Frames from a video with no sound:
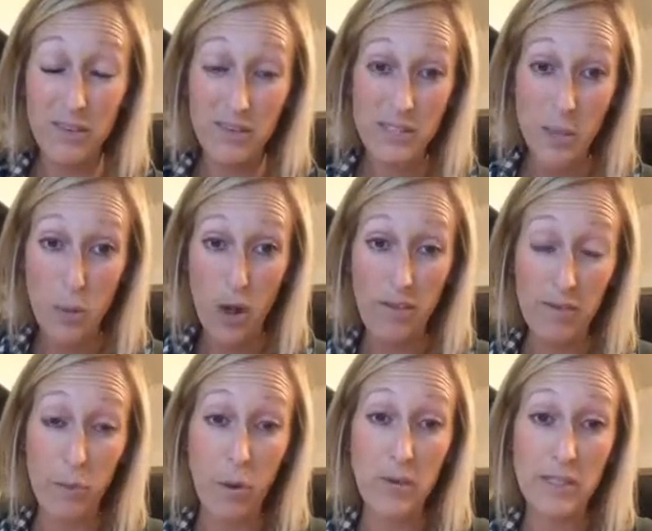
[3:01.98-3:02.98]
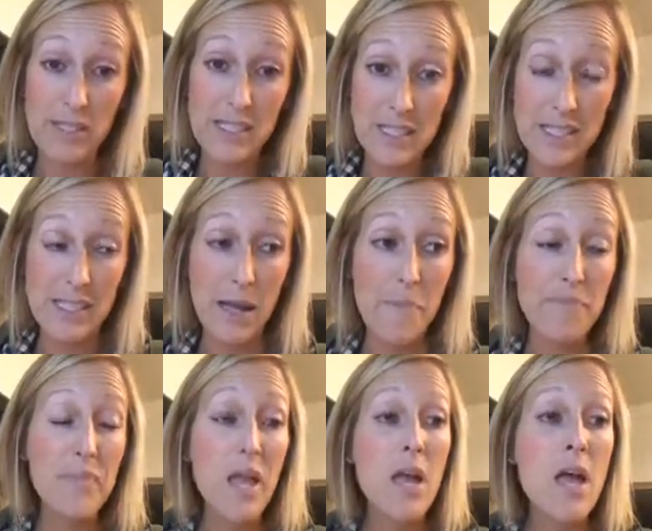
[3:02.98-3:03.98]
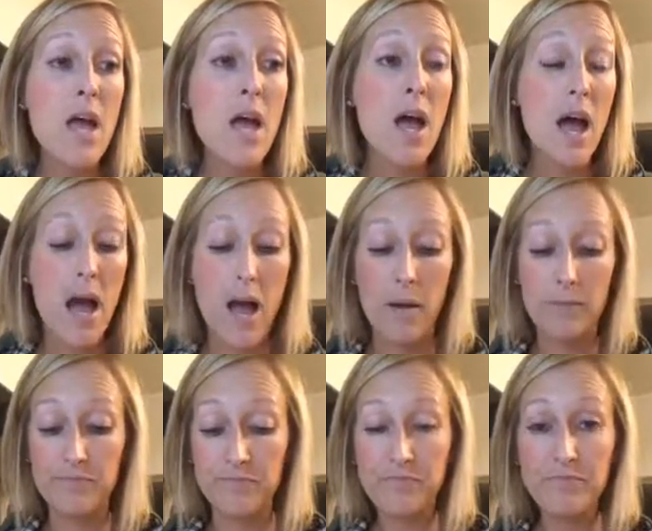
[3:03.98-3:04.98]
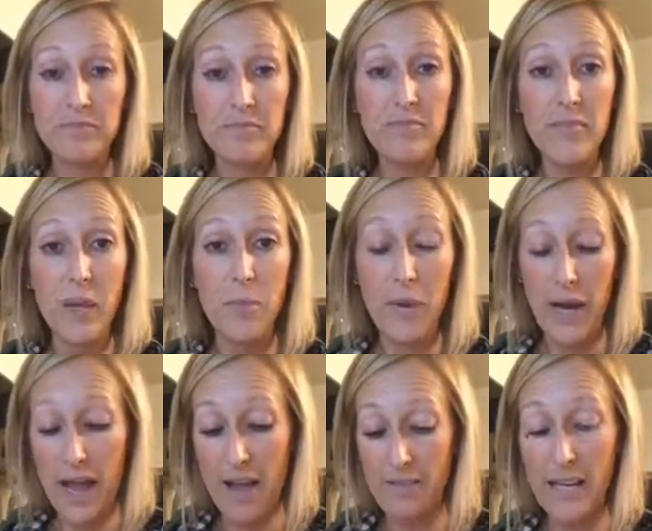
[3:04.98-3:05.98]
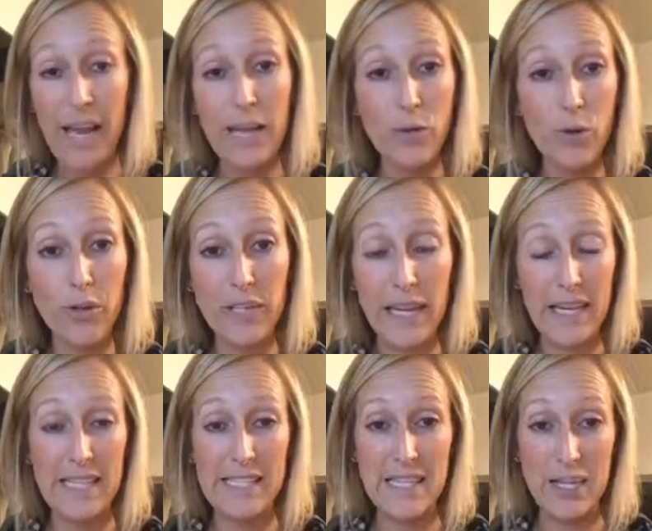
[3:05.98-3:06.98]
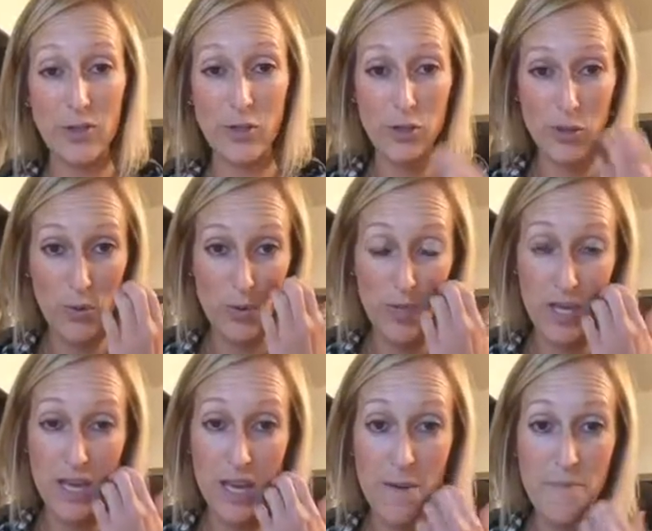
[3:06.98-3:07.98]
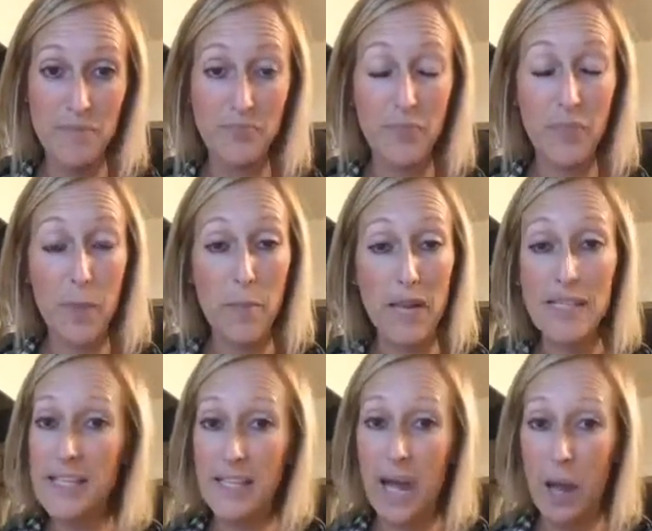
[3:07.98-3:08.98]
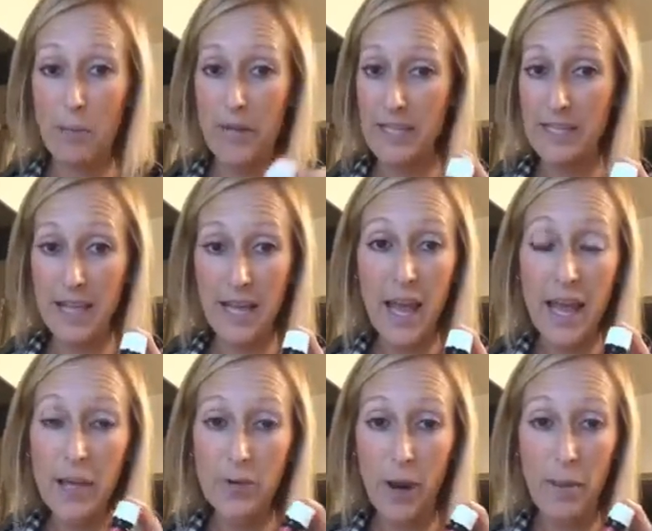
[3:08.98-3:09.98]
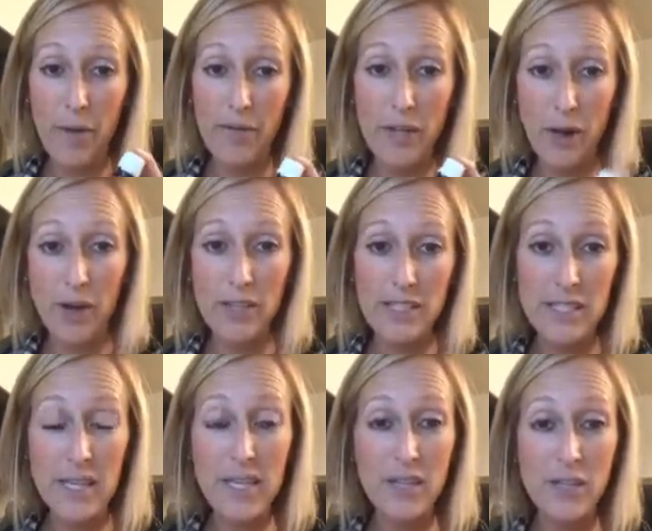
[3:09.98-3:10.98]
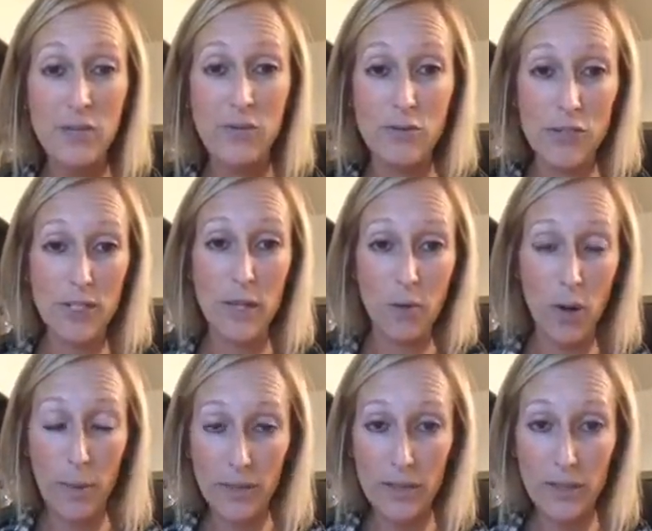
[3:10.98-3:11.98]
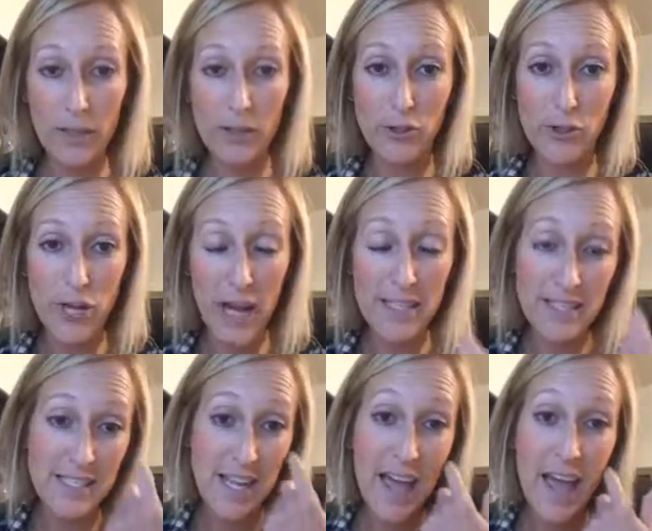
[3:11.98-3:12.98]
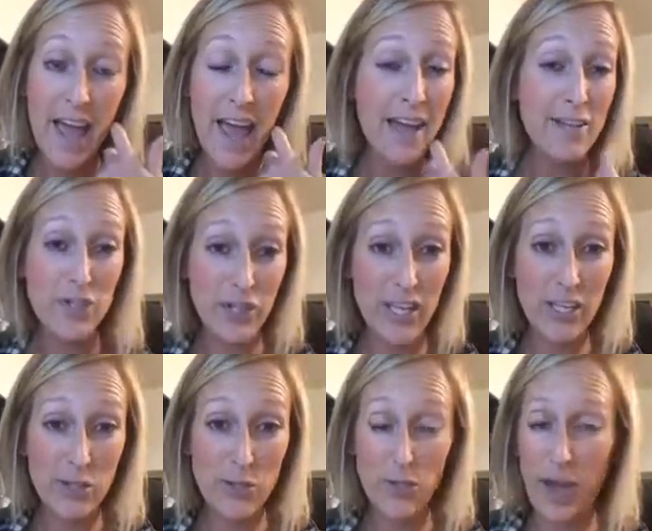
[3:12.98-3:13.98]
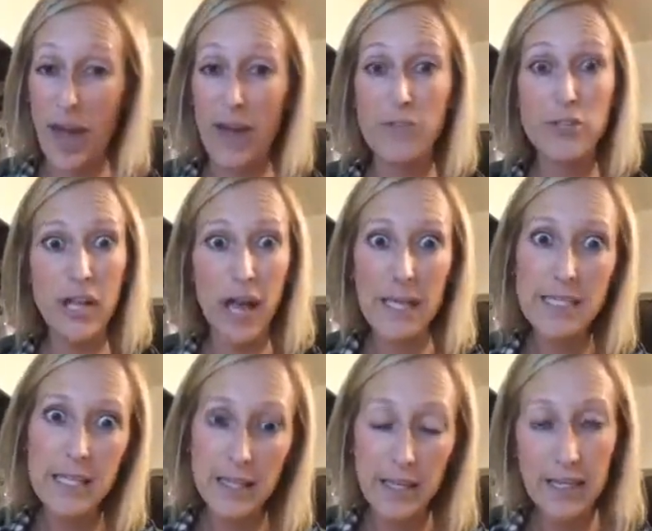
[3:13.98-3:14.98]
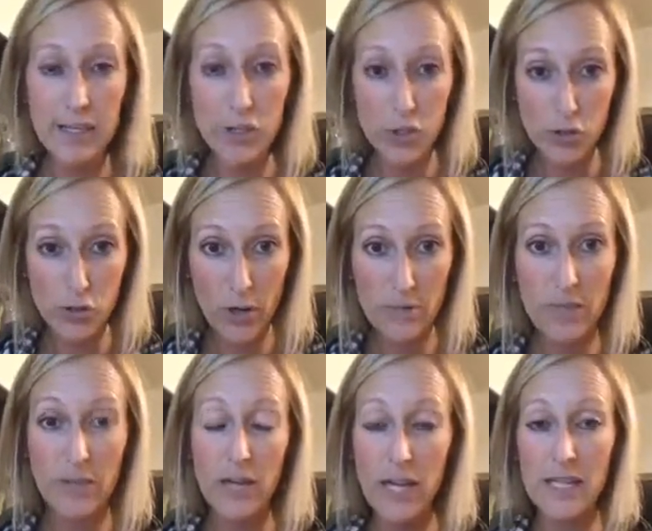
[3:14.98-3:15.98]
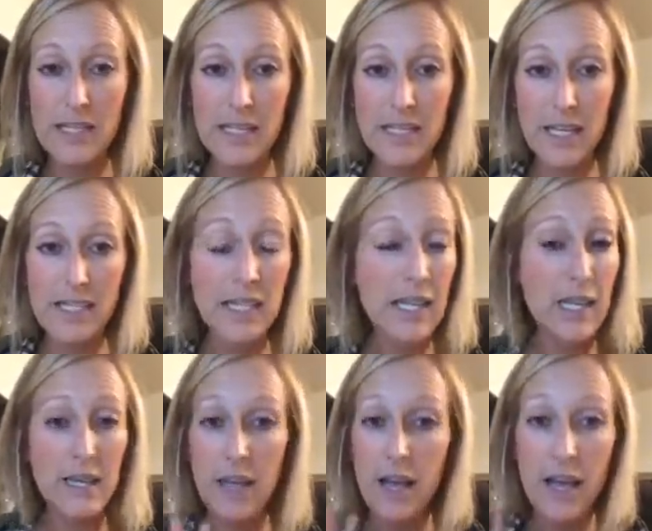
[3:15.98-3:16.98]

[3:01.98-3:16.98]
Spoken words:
somewhat of a broken system. But I have an 8-year-old, and I can send her to the medicine cabinet and say, hey, grab out the RC and, just like rub a little on your chest. And she can do that. If she accidentally gets 2 drops on her hands and does it,